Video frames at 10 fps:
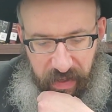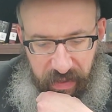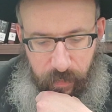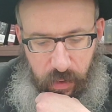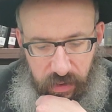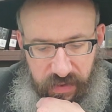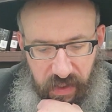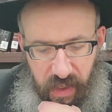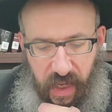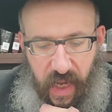
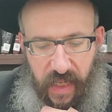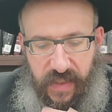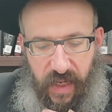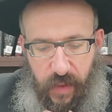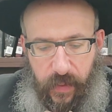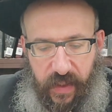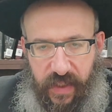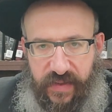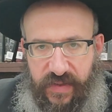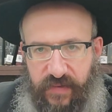
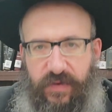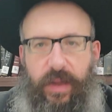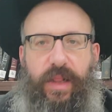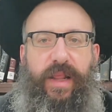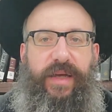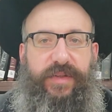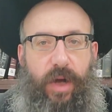Nonetheless,